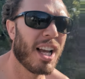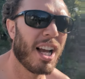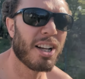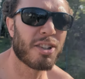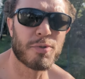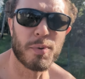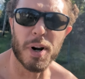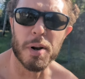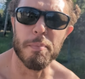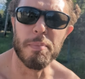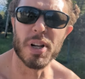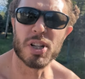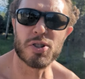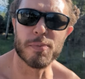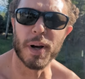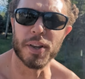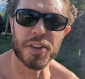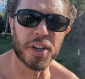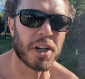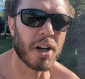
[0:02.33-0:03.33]
just want to bitch
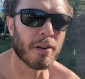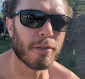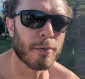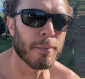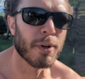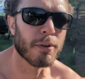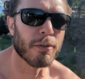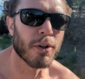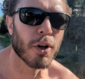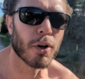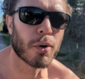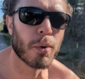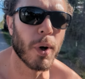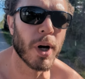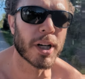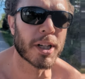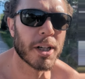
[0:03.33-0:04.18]
about the government real quick.